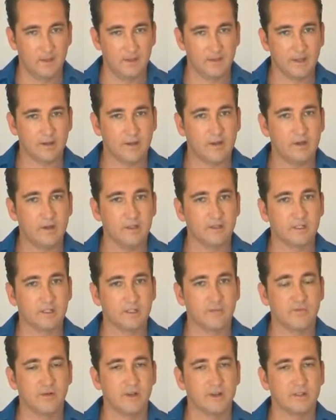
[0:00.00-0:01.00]
that
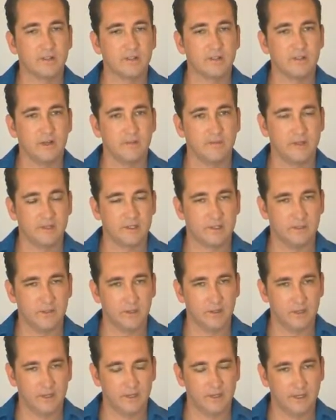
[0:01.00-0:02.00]
conscious presence I mentioned
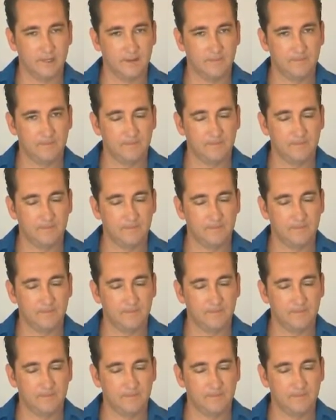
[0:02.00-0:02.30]
earlier.